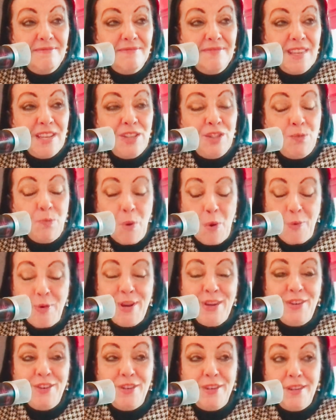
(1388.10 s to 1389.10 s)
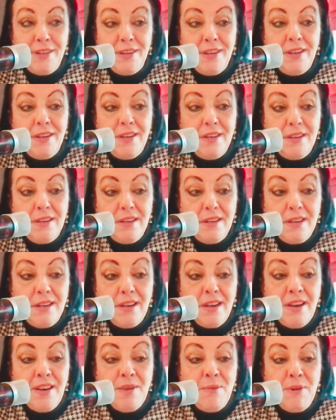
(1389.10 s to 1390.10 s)
He's worried
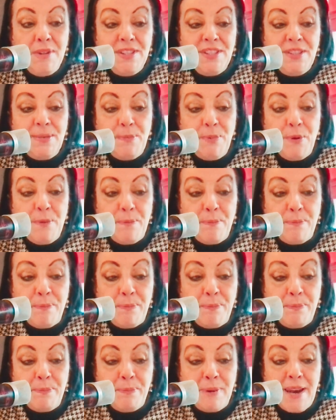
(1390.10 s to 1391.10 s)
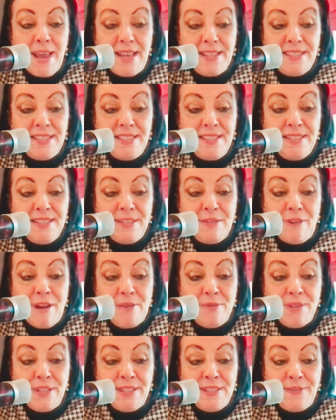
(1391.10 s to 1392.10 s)
and he wants to put blessings
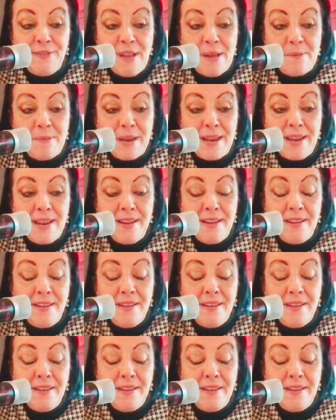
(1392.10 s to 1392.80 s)
around his family.